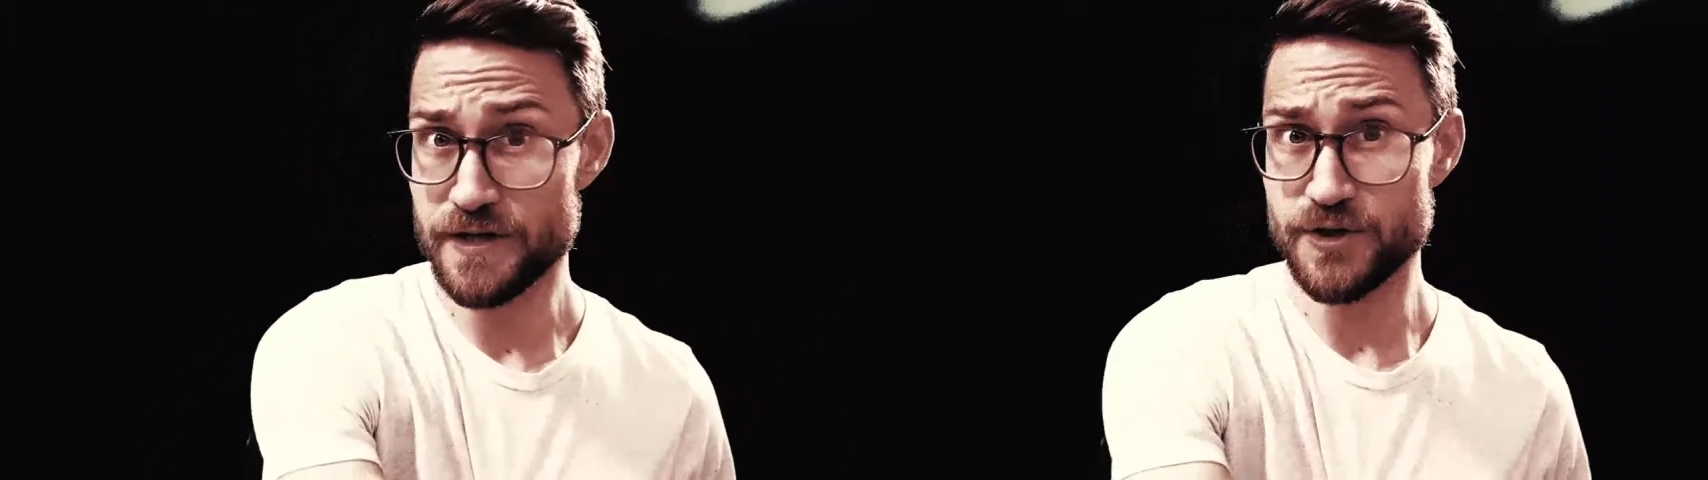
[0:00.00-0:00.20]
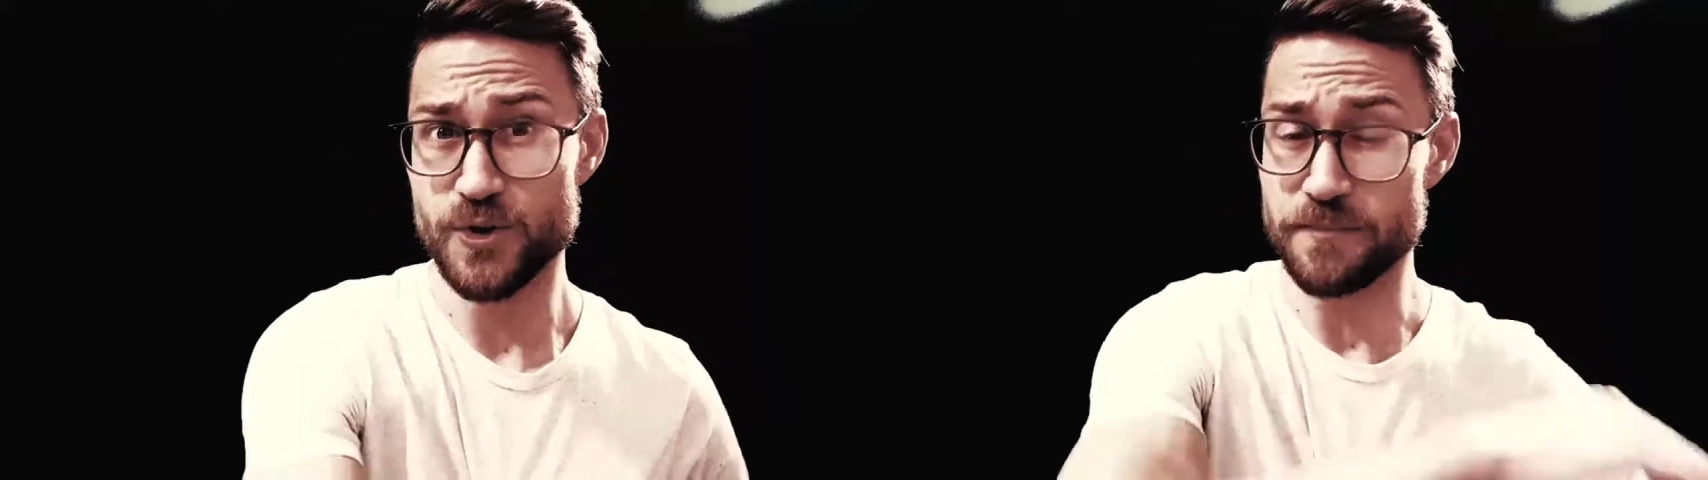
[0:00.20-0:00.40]

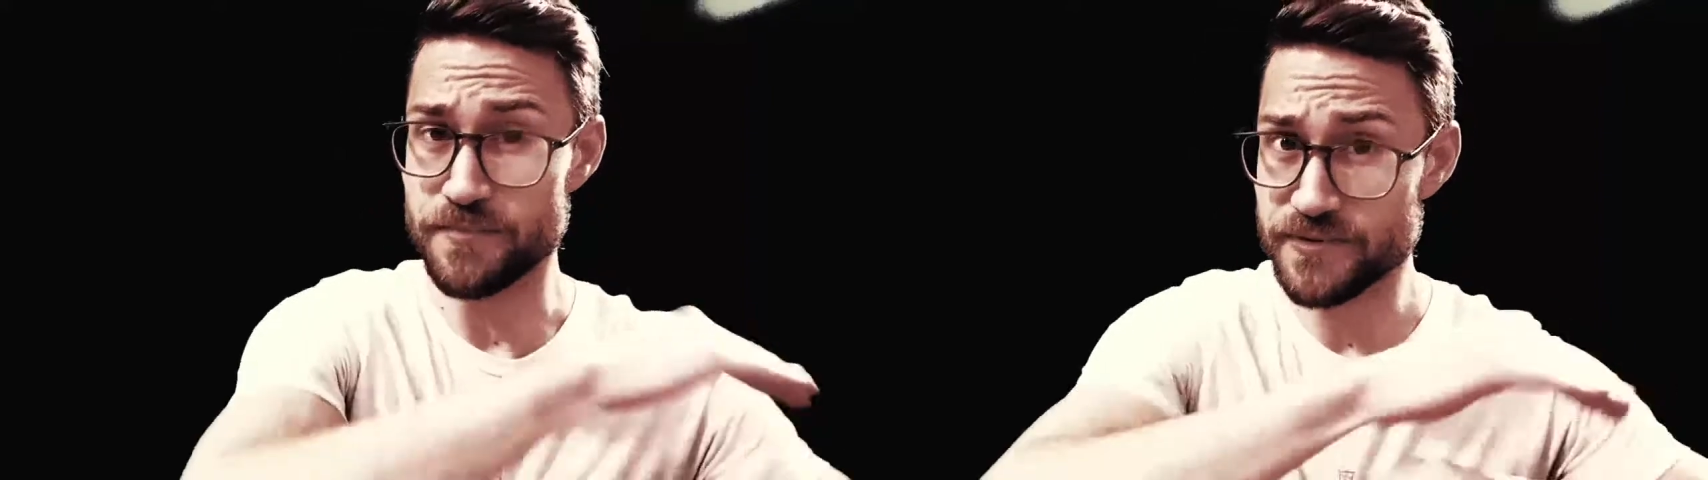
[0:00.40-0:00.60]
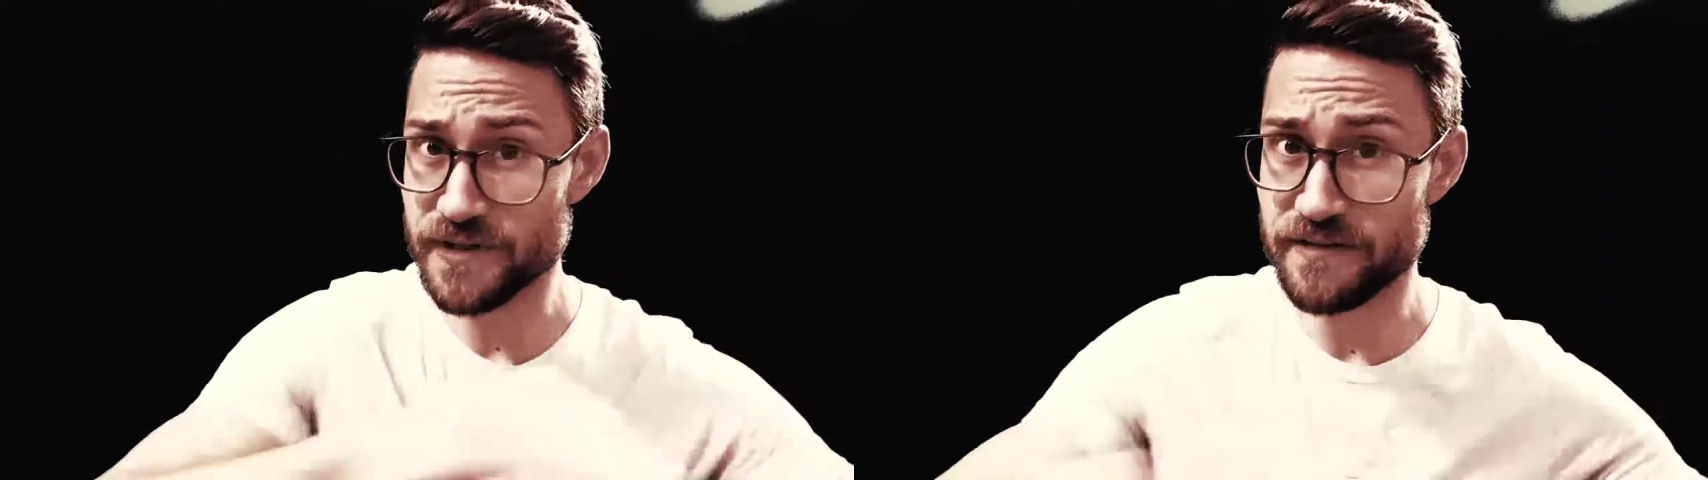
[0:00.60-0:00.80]
to
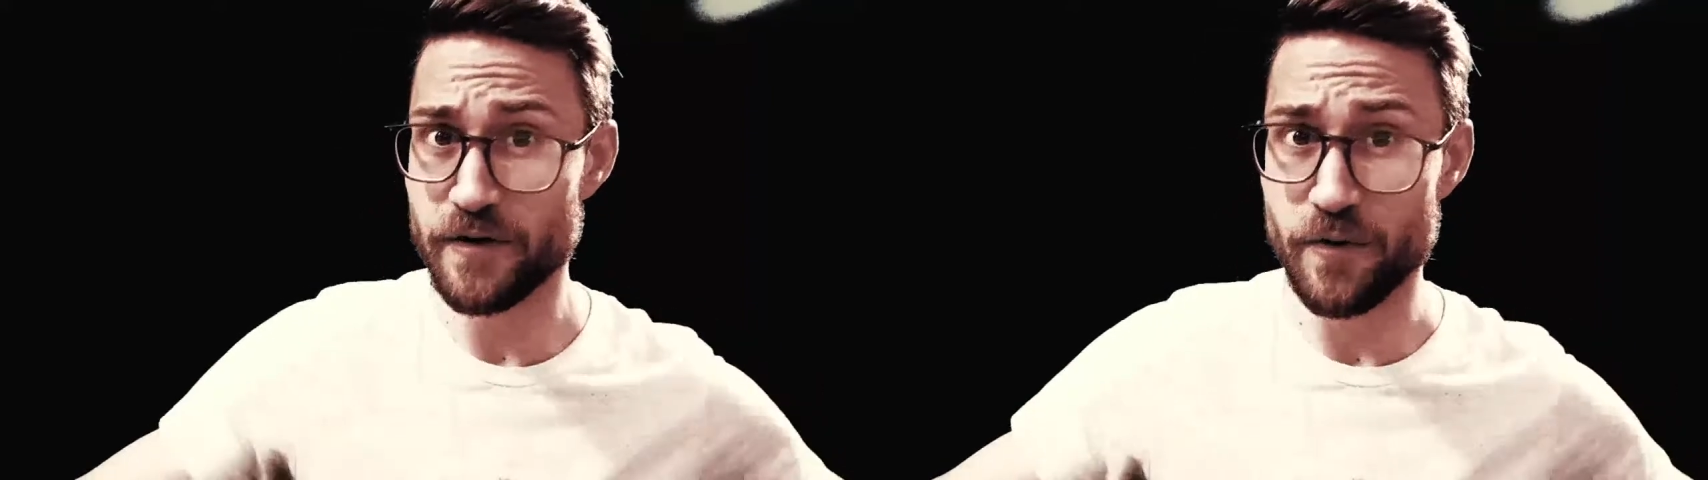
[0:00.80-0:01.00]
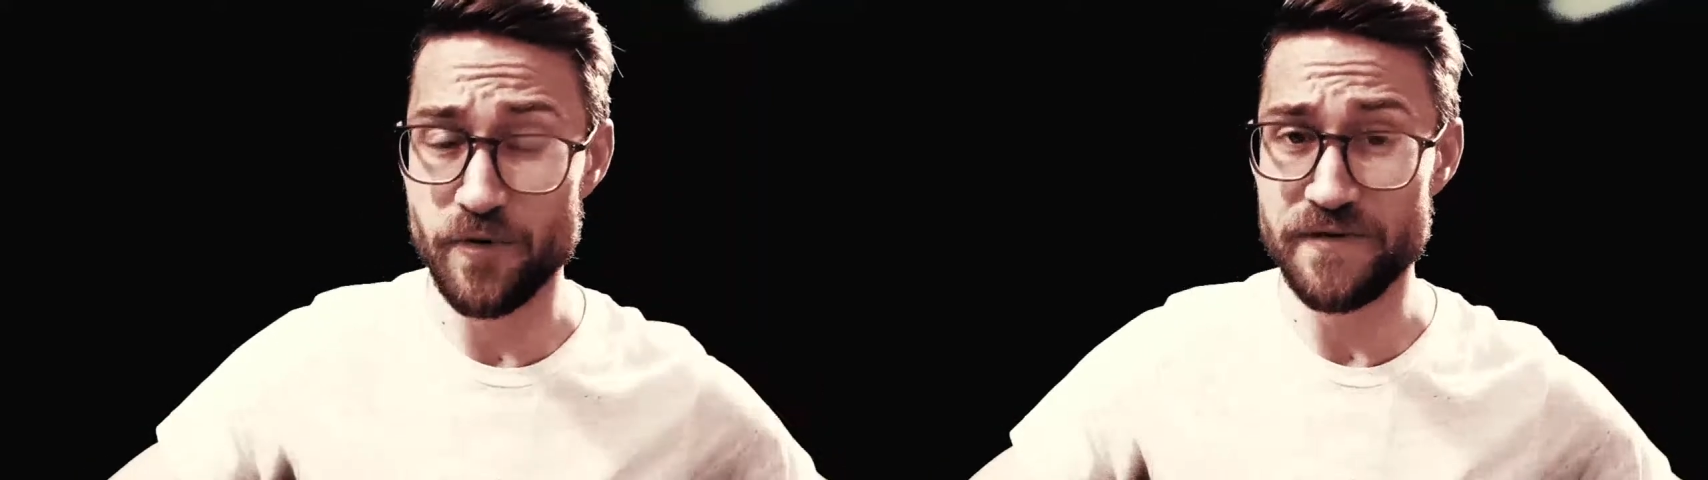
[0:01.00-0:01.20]
completely
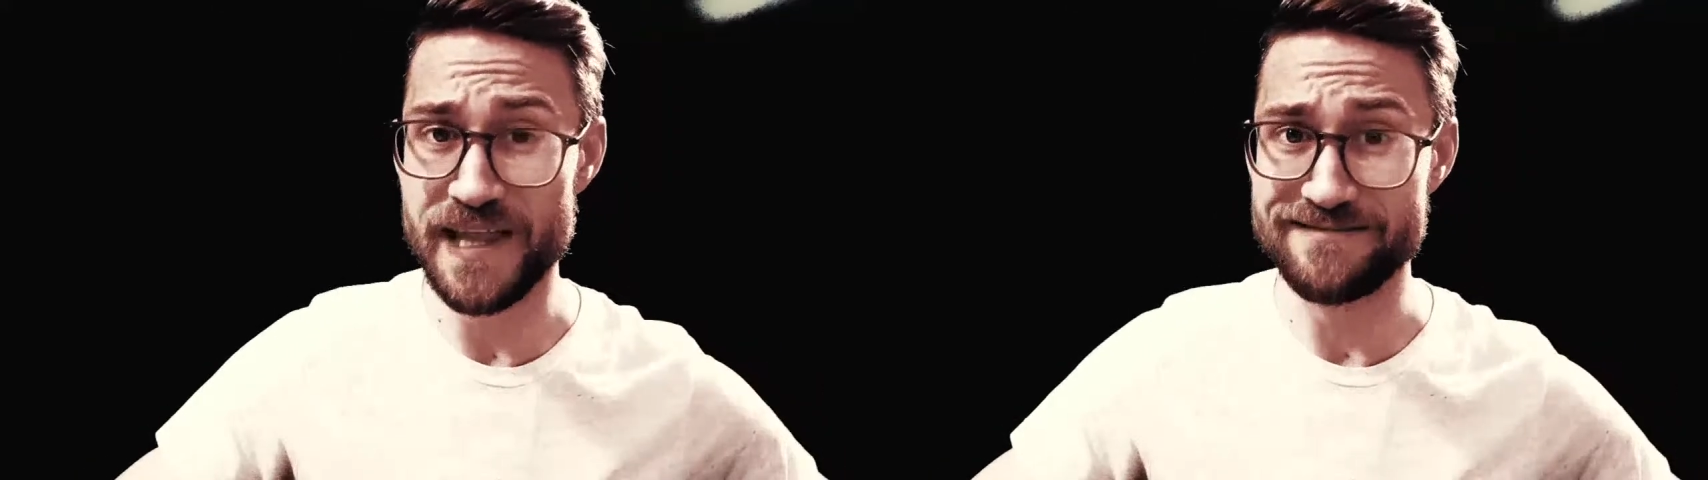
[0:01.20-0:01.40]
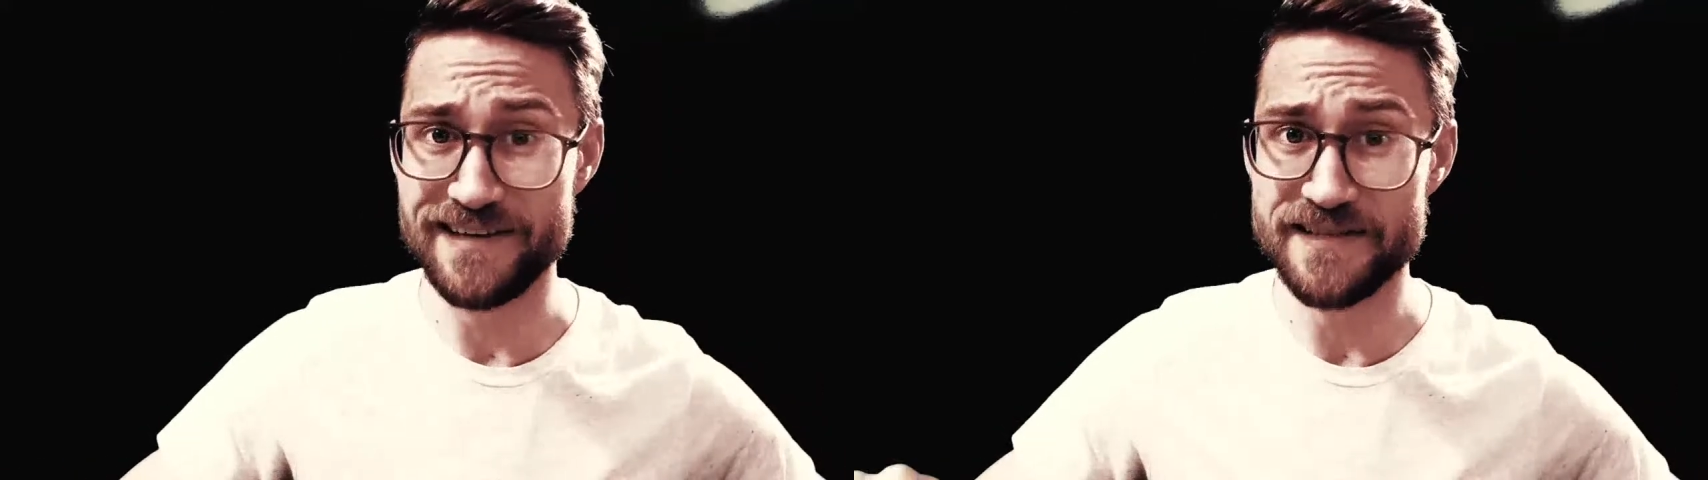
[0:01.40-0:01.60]
removing
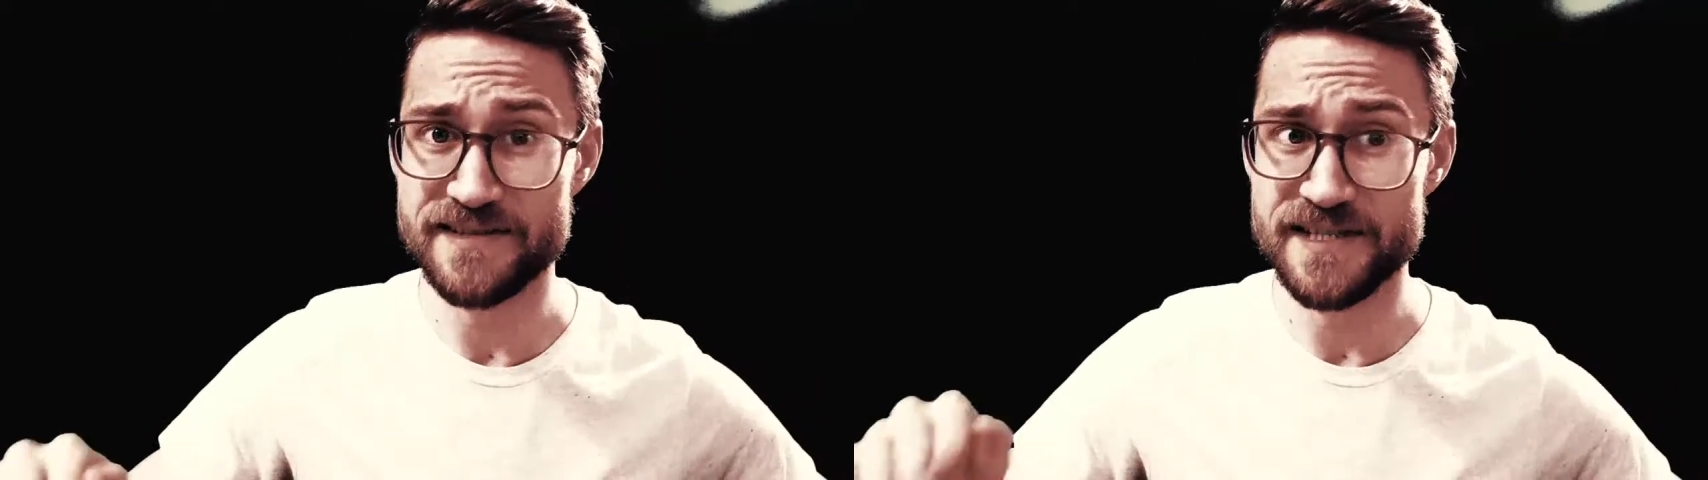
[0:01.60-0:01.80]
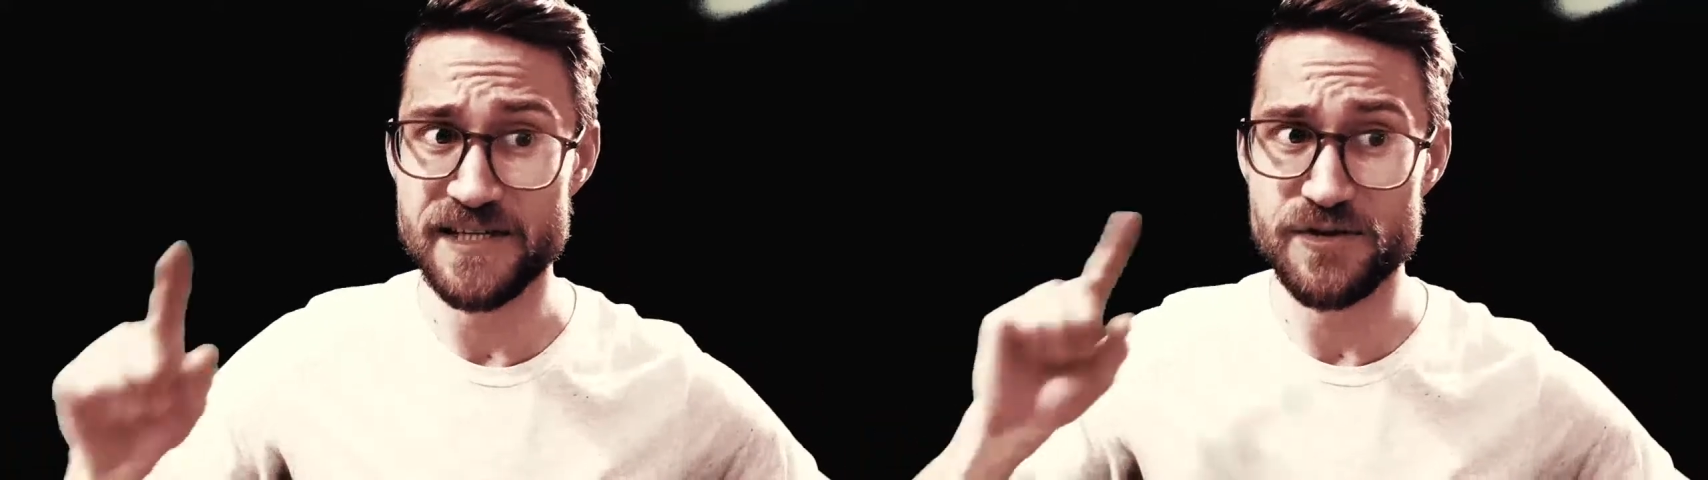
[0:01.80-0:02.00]
that
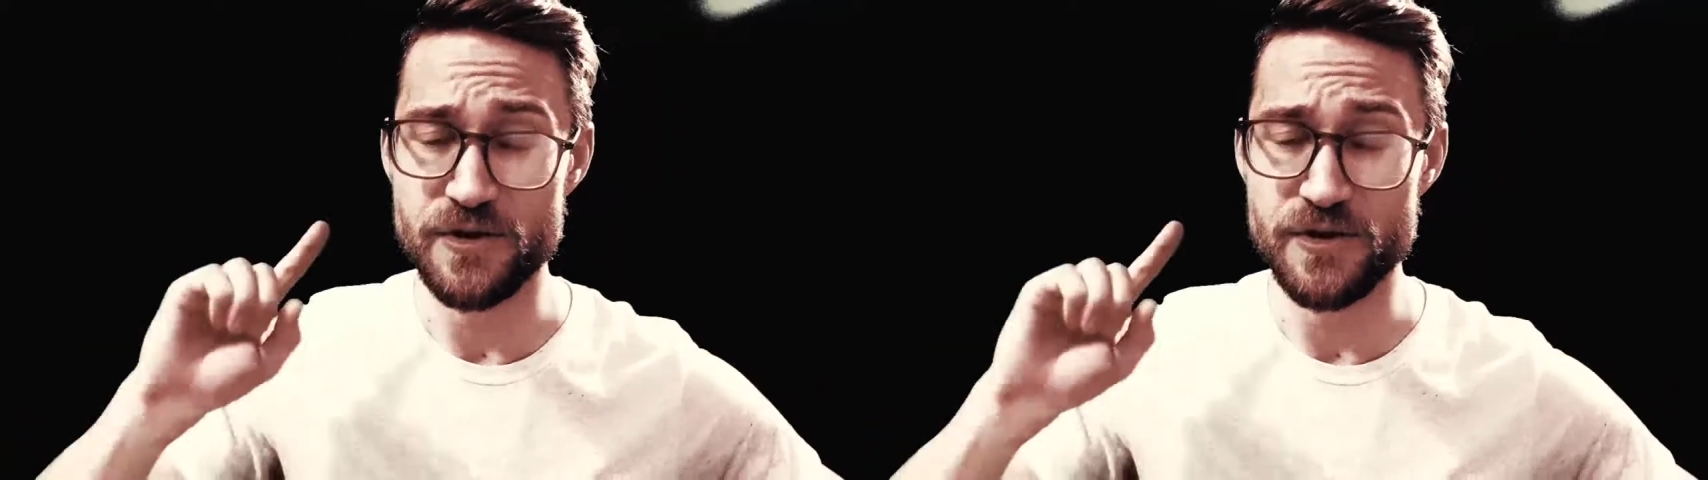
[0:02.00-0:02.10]
latency so